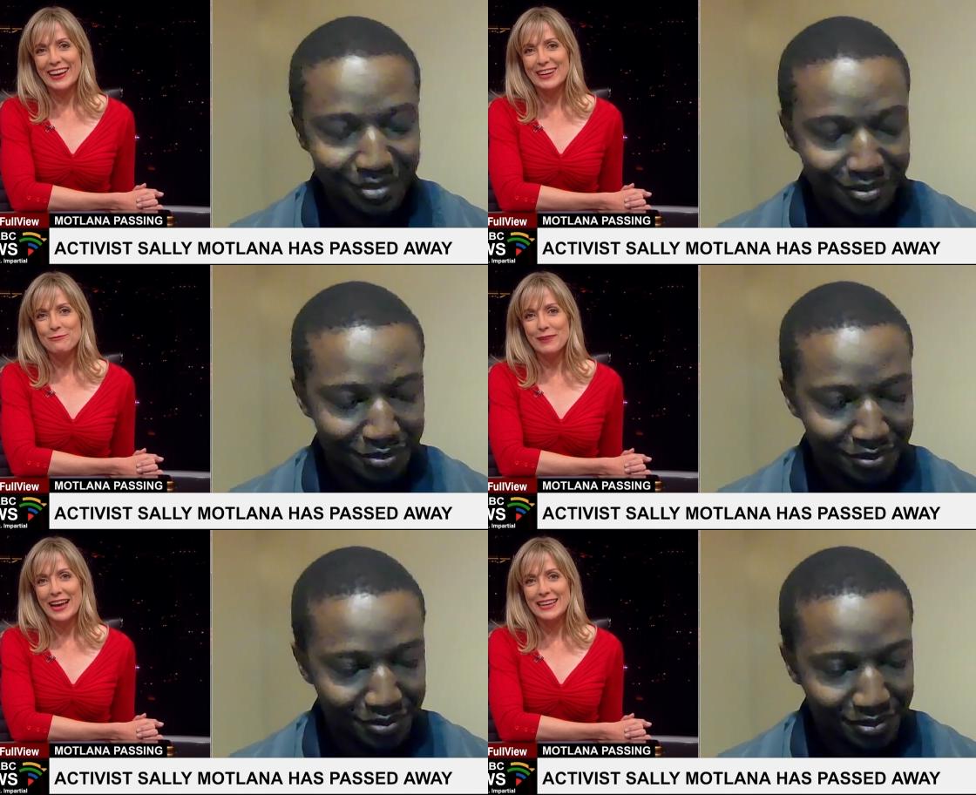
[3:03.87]

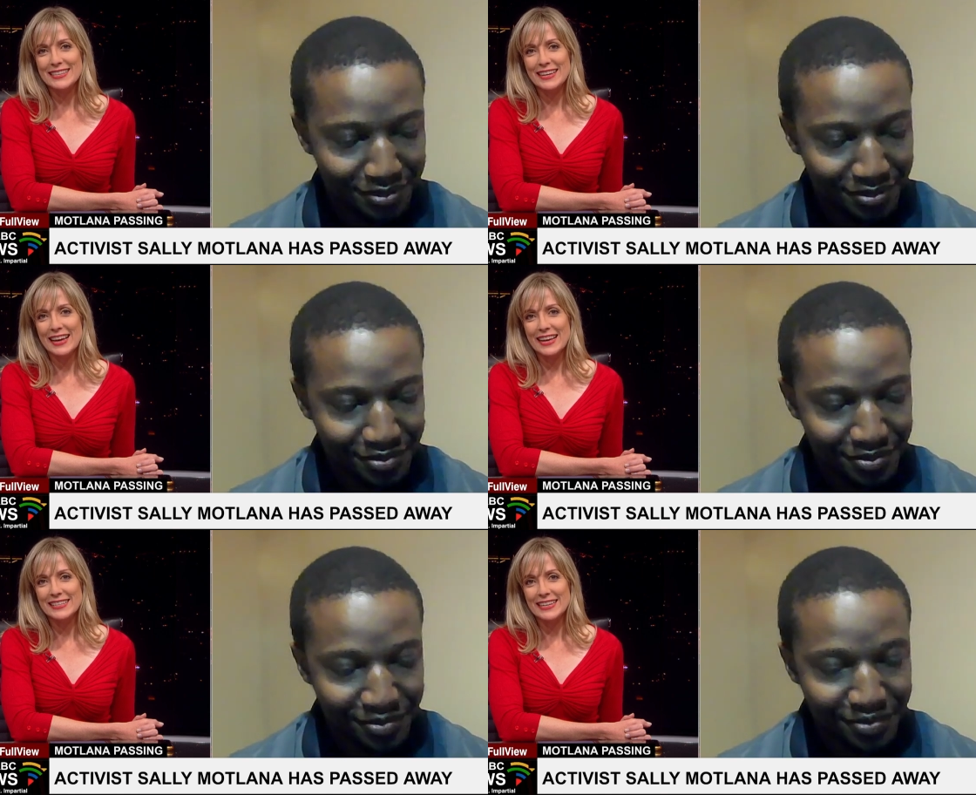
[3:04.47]
Speaker 1: Um, as a
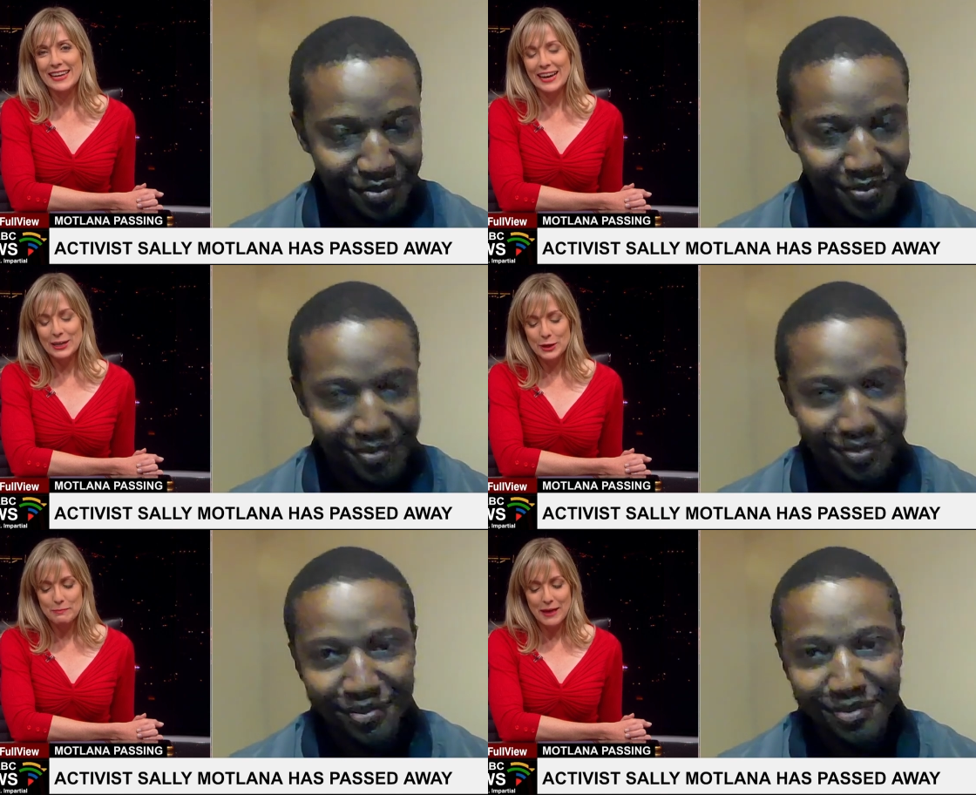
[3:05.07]
as a
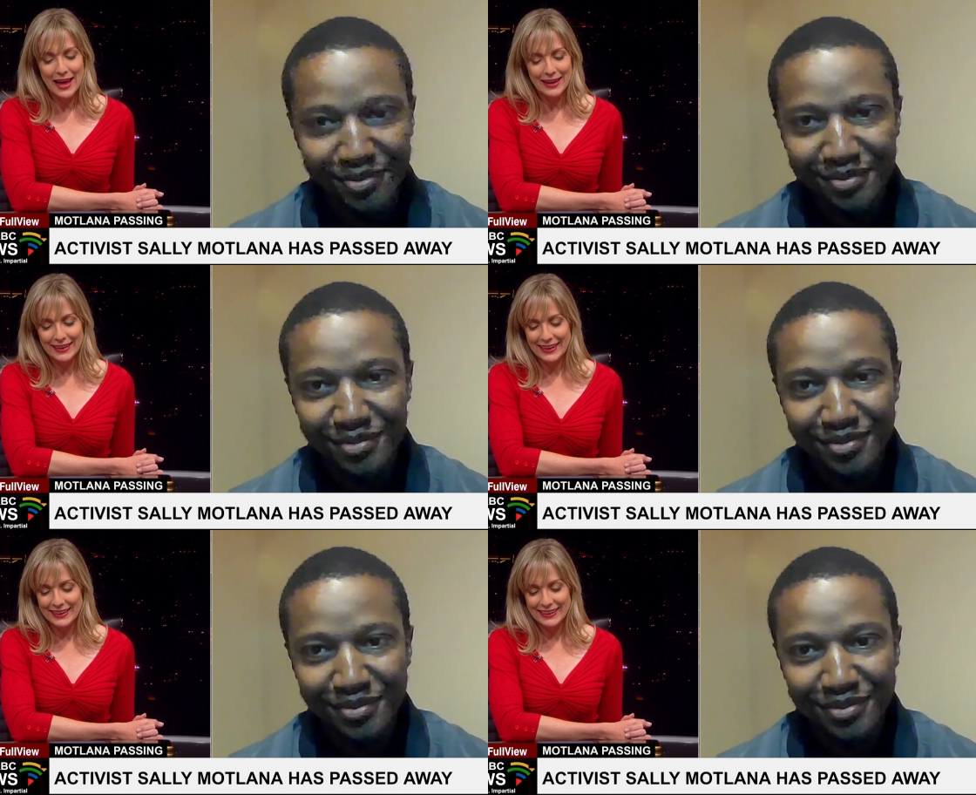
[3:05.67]
younger
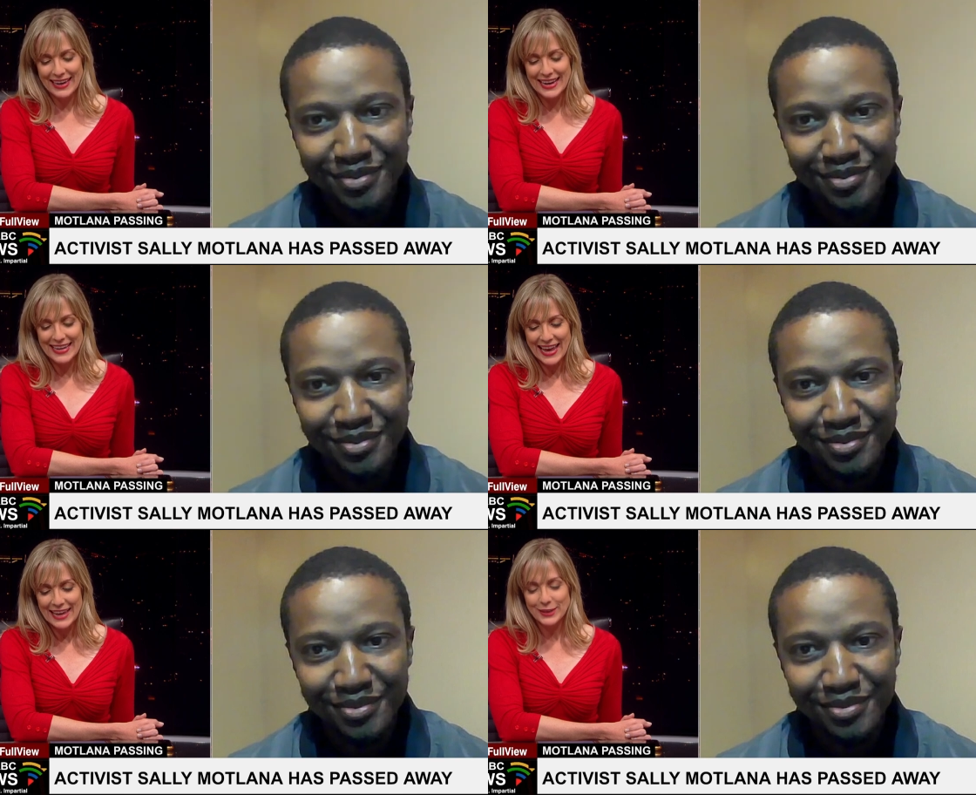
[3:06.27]
man, uh,
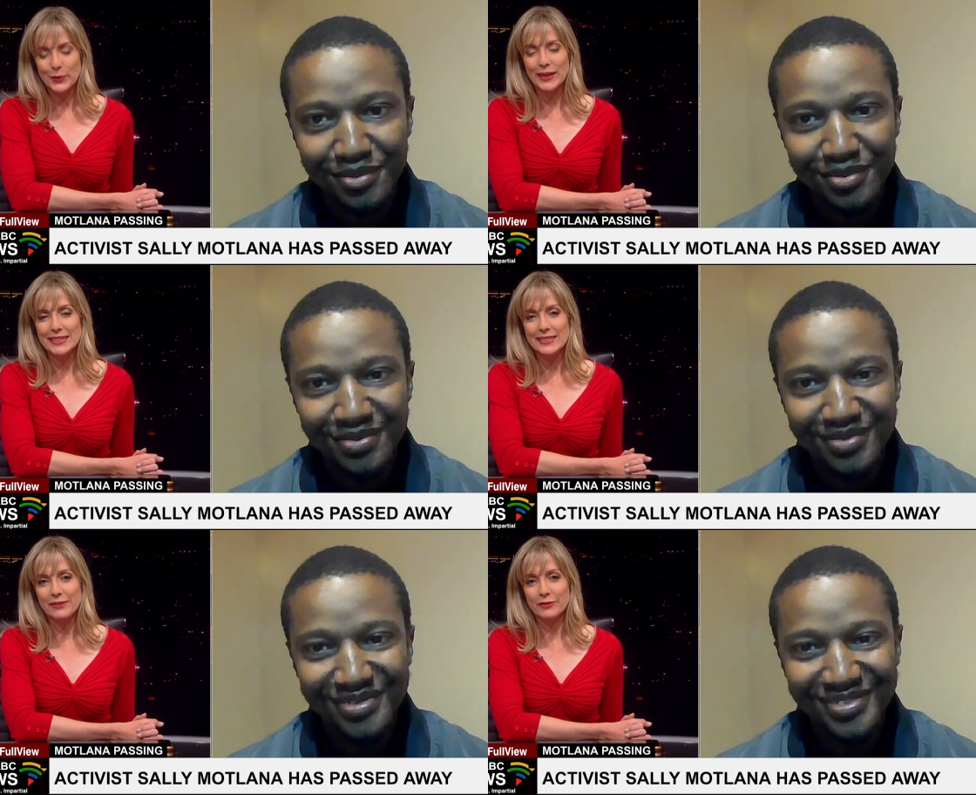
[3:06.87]
again, quite
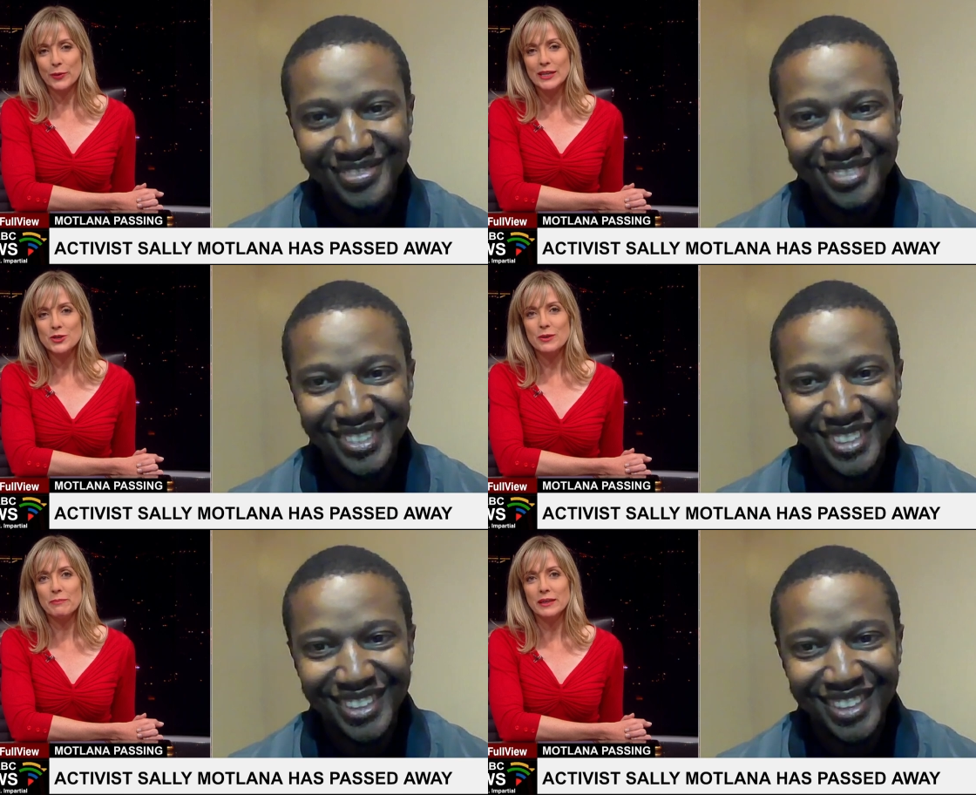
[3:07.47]
a tough
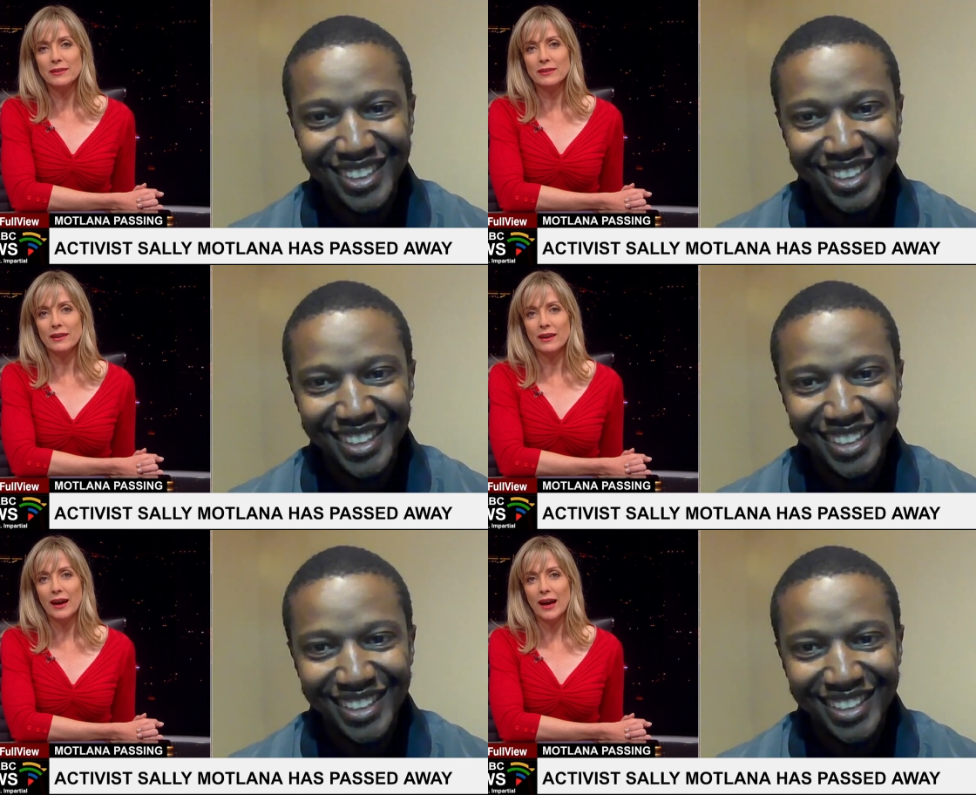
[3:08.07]
question, but
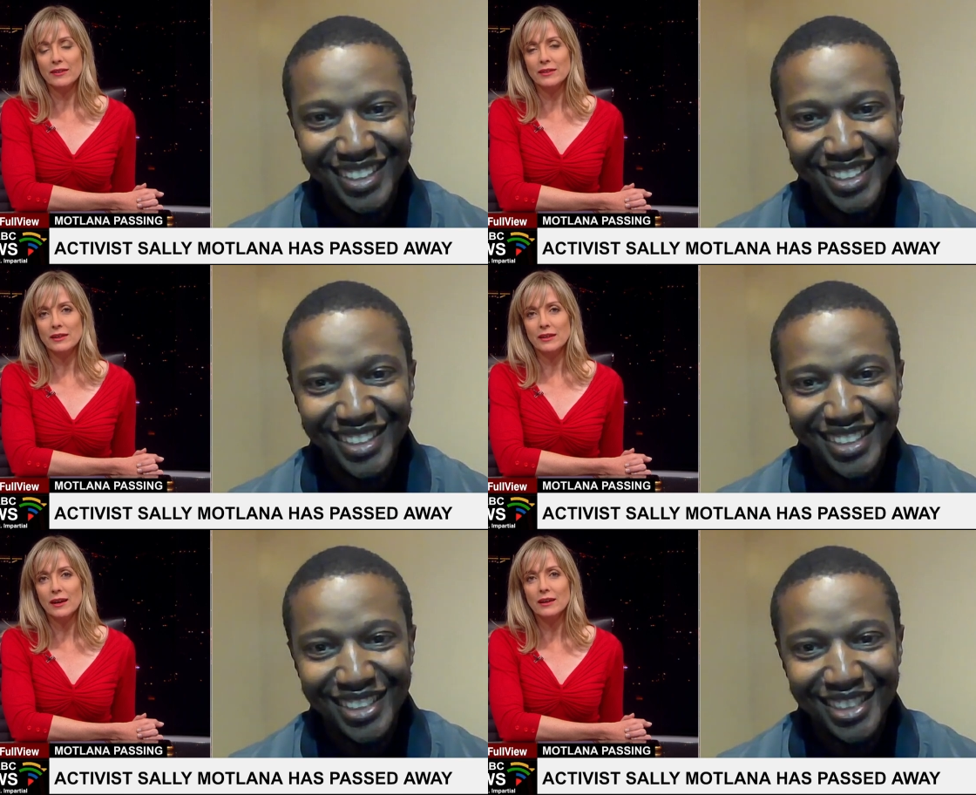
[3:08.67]
how do
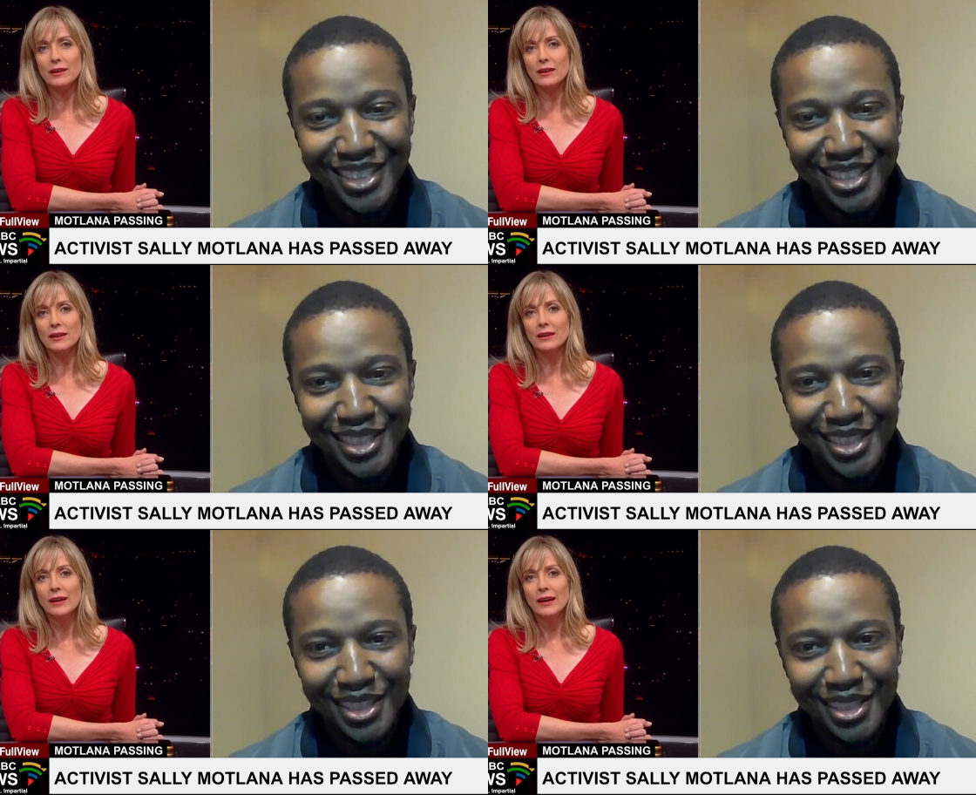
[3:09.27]

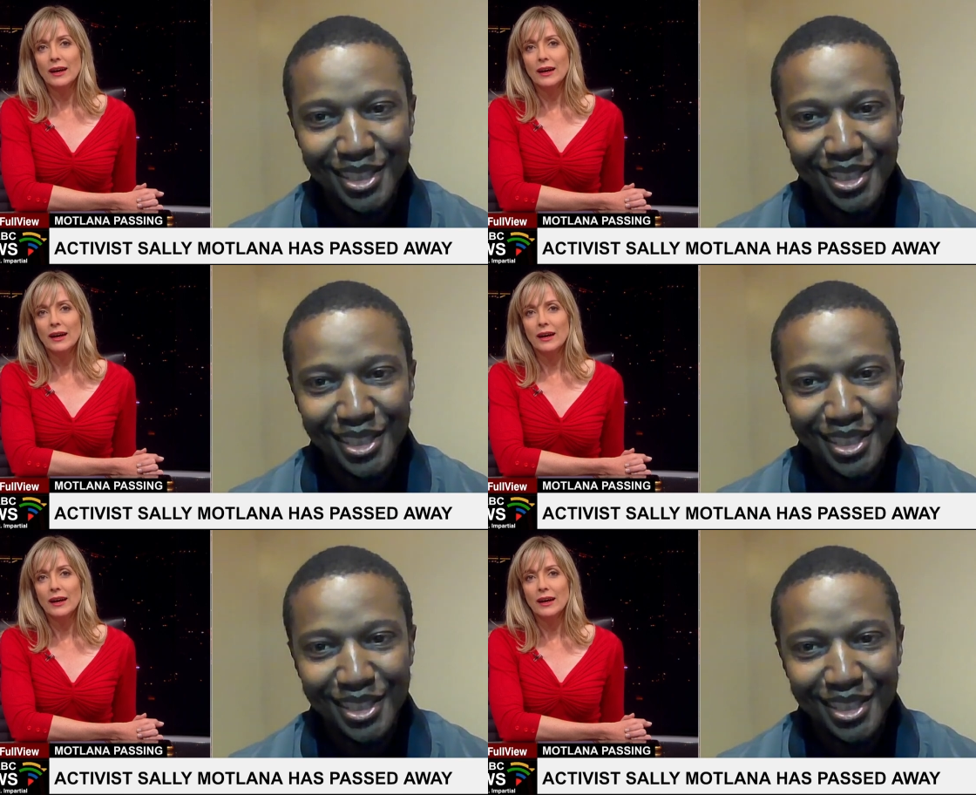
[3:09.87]
younger,